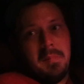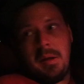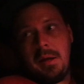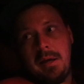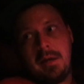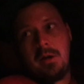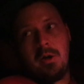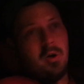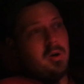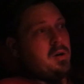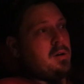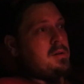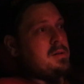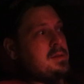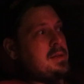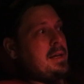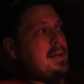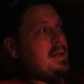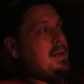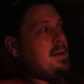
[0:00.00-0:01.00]
It
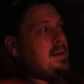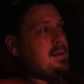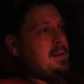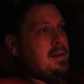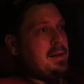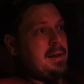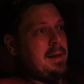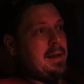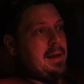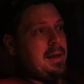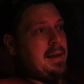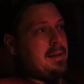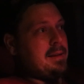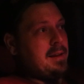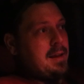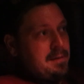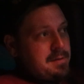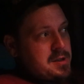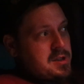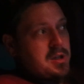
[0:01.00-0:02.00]
hooks and it
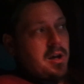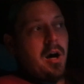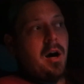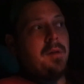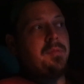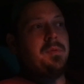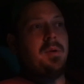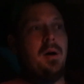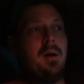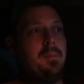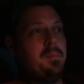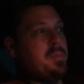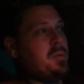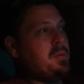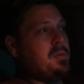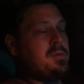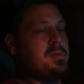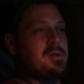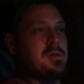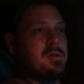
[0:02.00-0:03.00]
leaves soft on
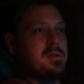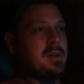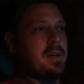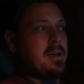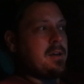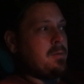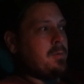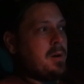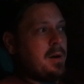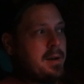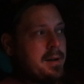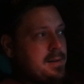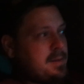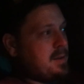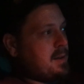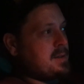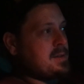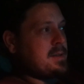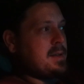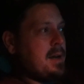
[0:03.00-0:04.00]
boost, just like you want it.
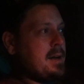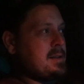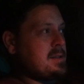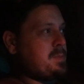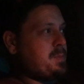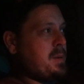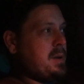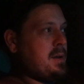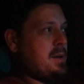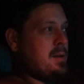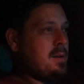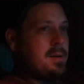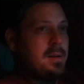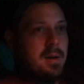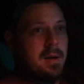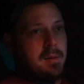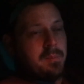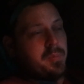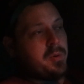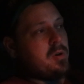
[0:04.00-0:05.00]
Does not
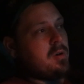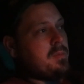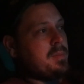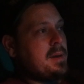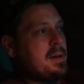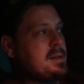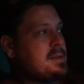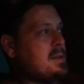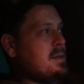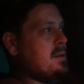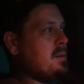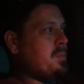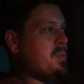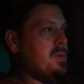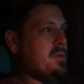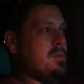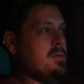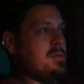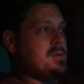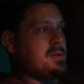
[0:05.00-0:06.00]
spin. Boom, gets in the
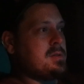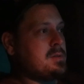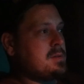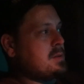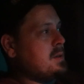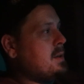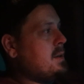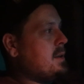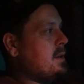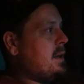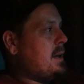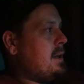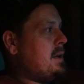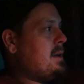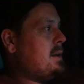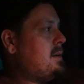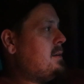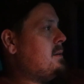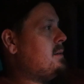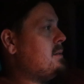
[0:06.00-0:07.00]
boost,
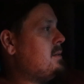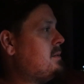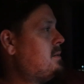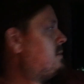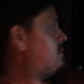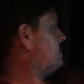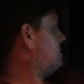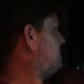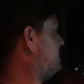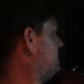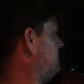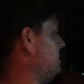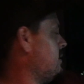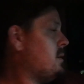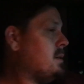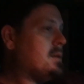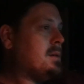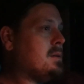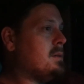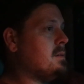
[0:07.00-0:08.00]
and
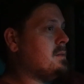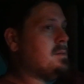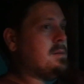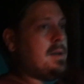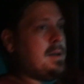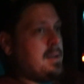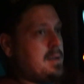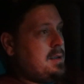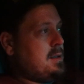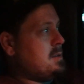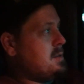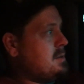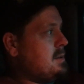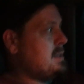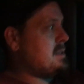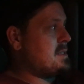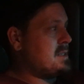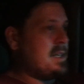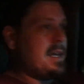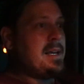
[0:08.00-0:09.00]

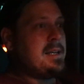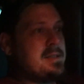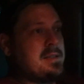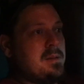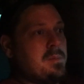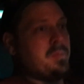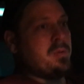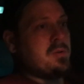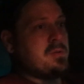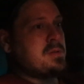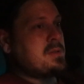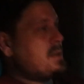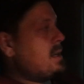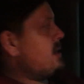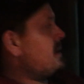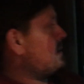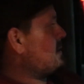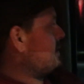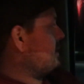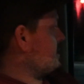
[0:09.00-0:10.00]
it stays in boost.
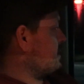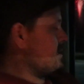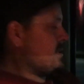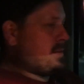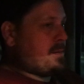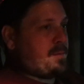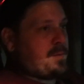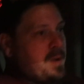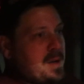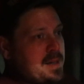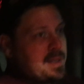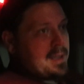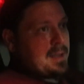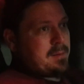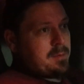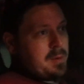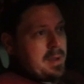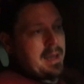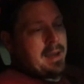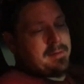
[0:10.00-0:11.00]
And it doesn't
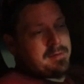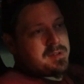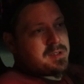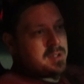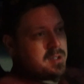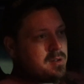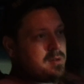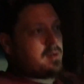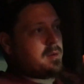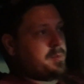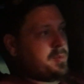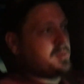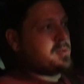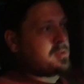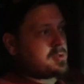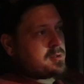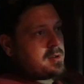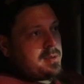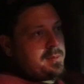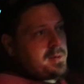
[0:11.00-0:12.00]
fucking, we have zero
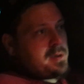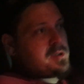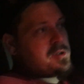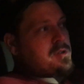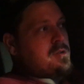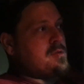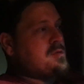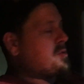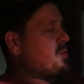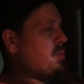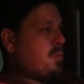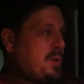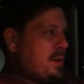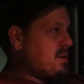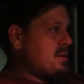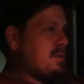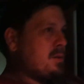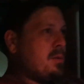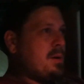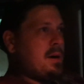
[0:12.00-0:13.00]
boost creep issues
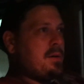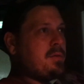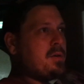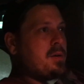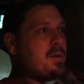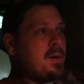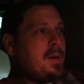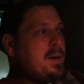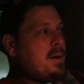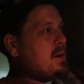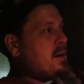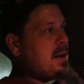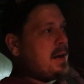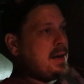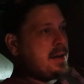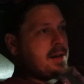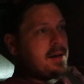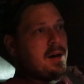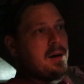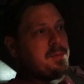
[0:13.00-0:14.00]
whatsoever.
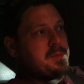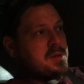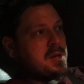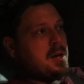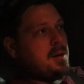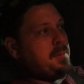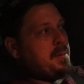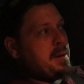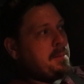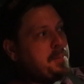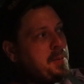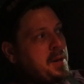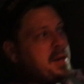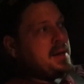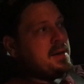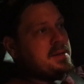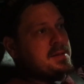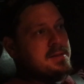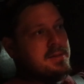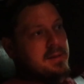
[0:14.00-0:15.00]
It comes up, it
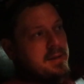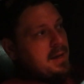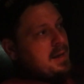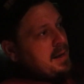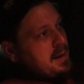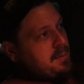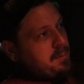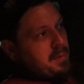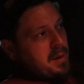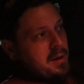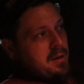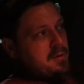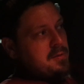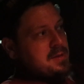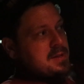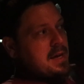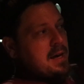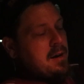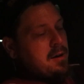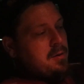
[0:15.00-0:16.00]
peaks, and it
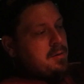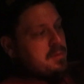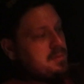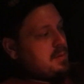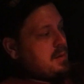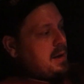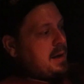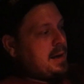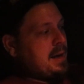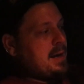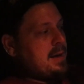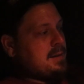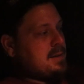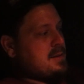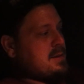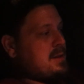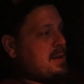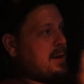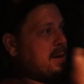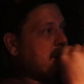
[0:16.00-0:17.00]
mellows out. I got
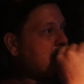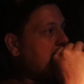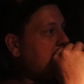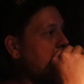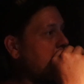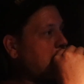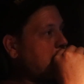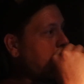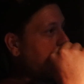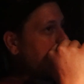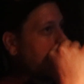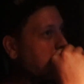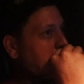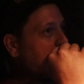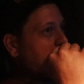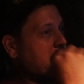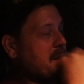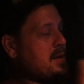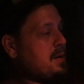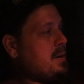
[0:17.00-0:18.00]
this thing dialed in
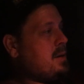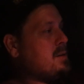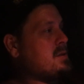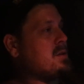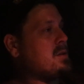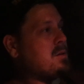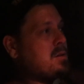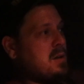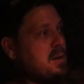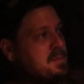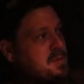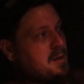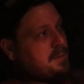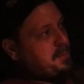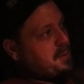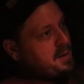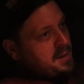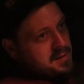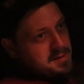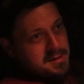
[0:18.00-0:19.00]
pretty good, so it comes up,
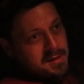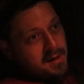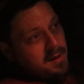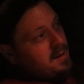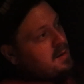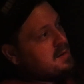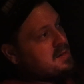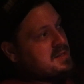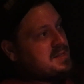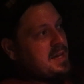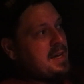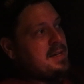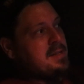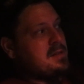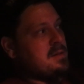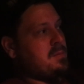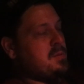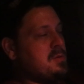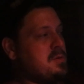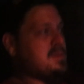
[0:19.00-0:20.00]
peaks, stays
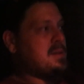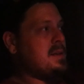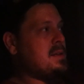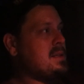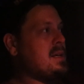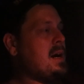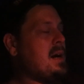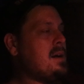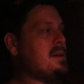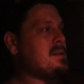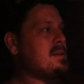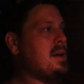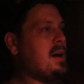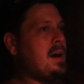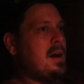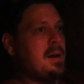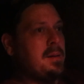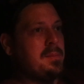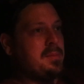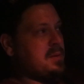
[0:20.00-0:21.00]
in boost the entire
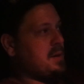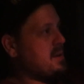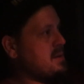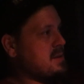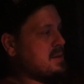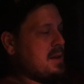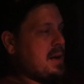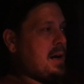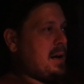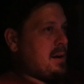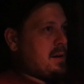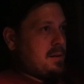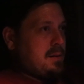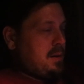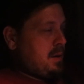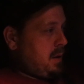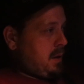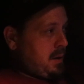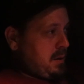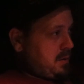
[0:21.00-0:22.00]
time, does not
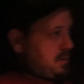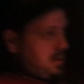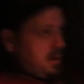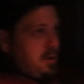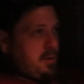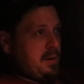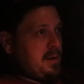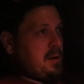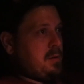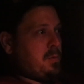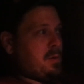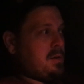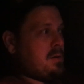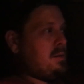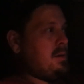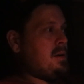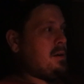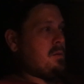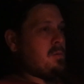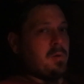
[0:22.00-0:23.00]
go anywhere
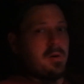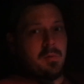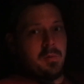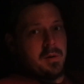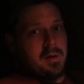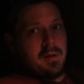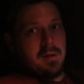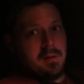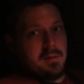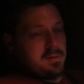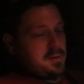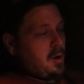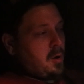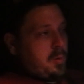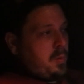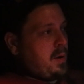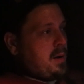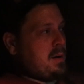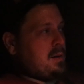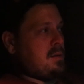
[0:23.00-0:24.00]
near where we
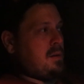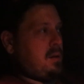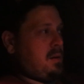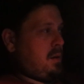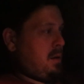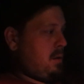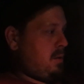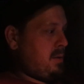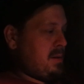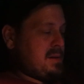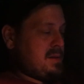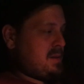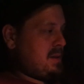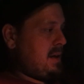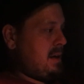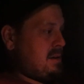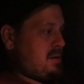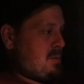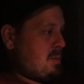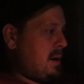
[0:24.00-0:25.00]
don't want it to go. It
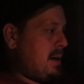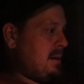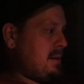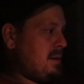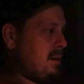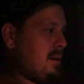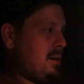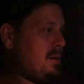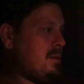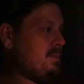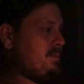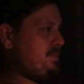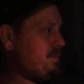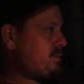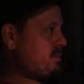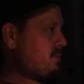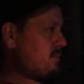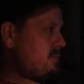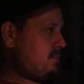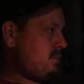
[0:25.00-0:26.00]
stays right there.
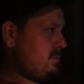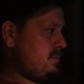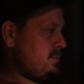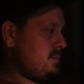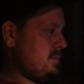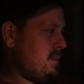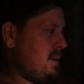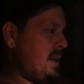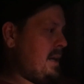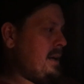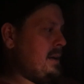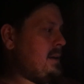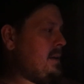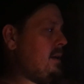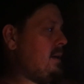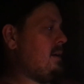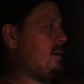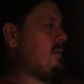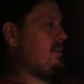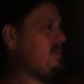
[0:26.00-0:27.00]
And
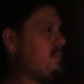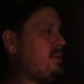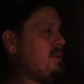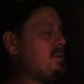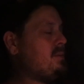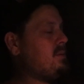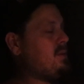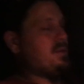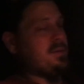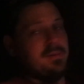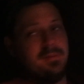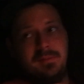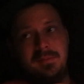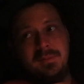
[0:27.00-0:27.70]
dude,